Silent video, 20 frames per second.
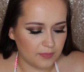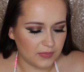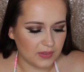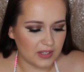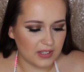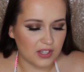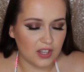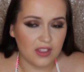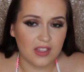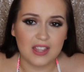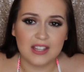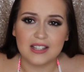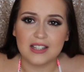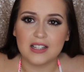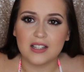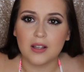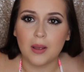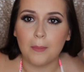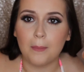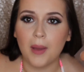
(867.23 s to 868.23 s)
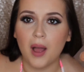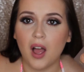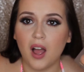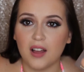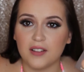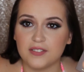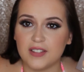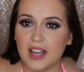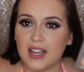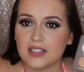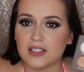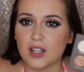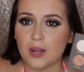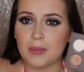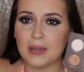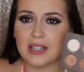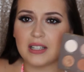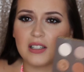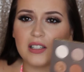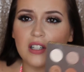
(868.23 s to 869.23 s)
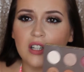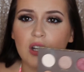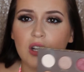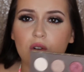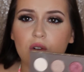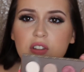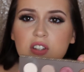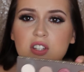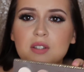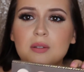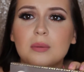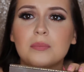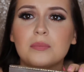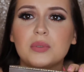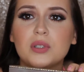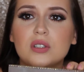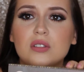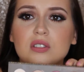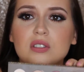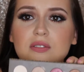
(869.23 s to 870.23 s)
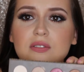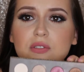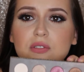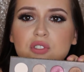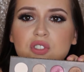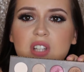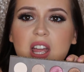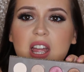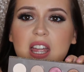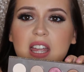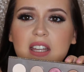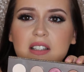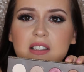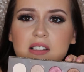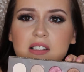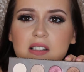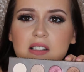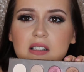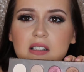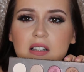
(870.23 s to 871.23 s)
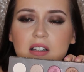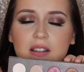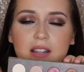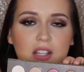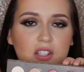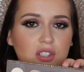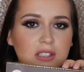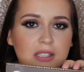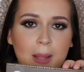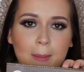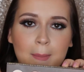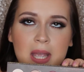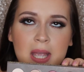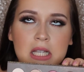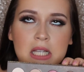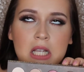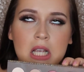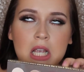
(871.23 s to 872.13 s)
so this is perfect. I mean, look at all those beautiful shades. They're just amazing.